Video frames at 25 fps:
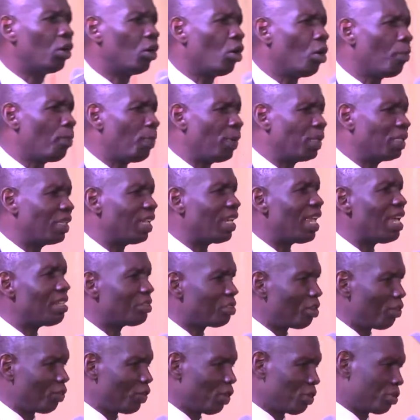upon the
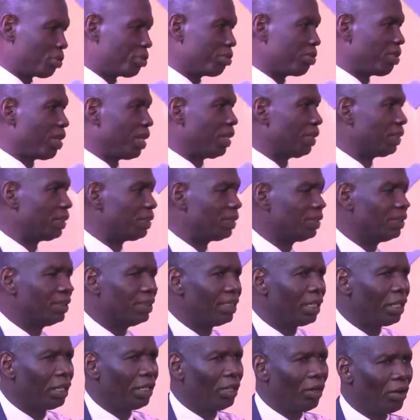lives of your children.
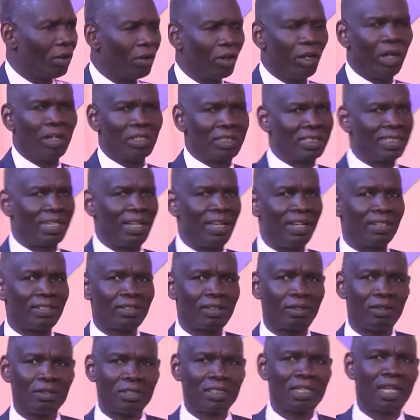You know, God
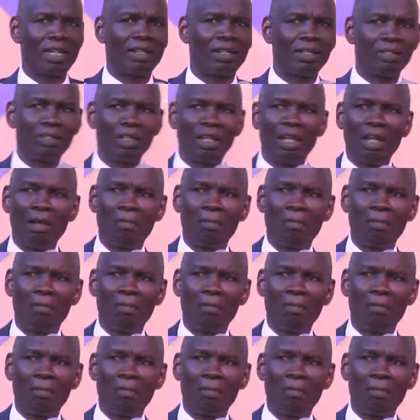said concerning